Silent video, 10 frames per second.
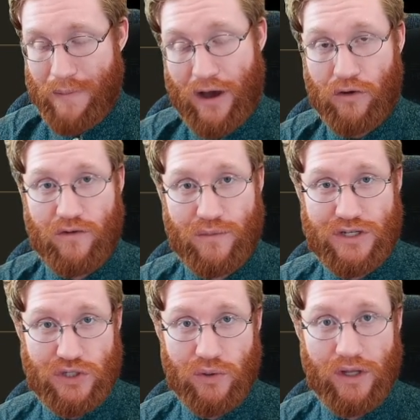Mount
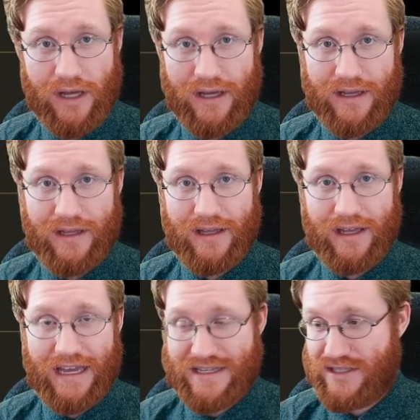Medulla
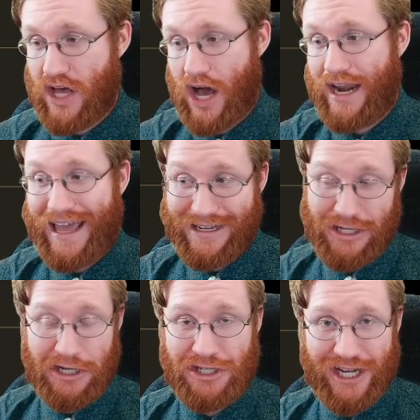is not a
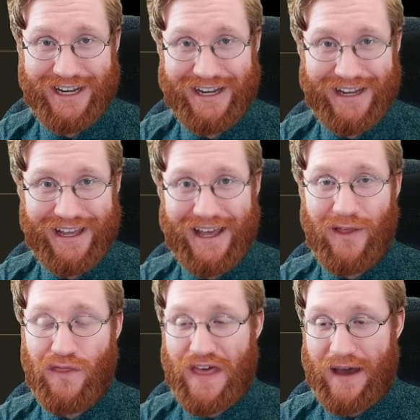dungeon
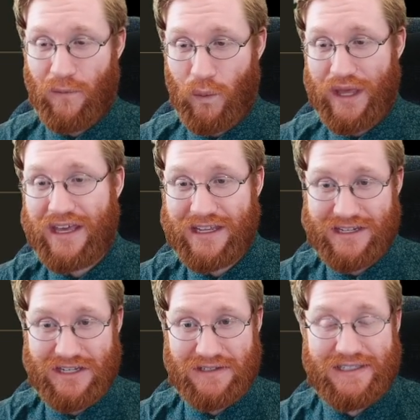that we
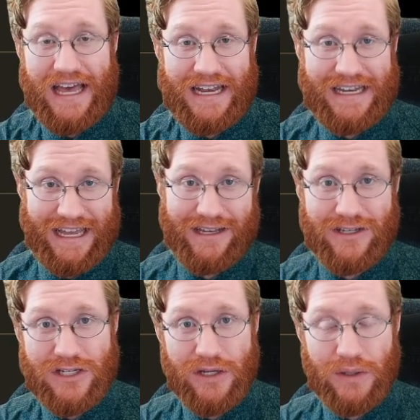can descend
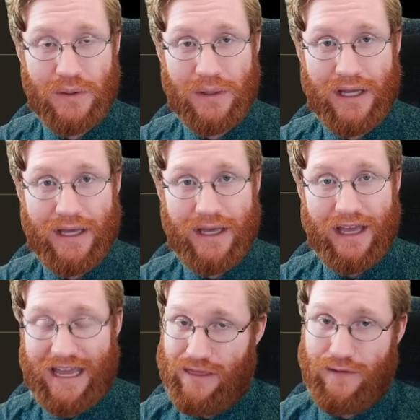into
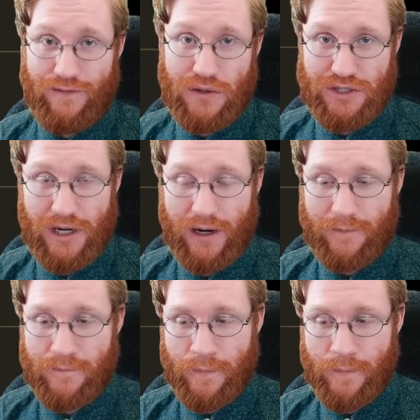in the future.